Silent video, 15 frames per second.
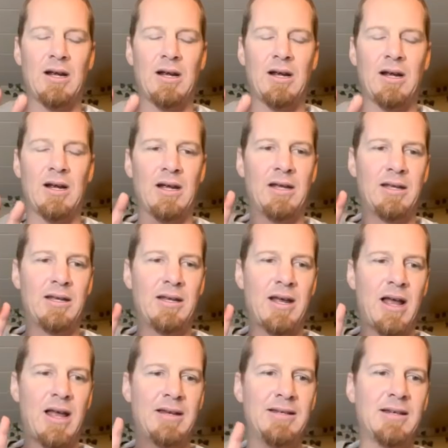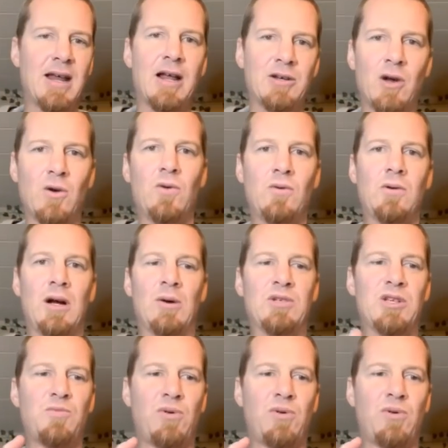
I did not know. I was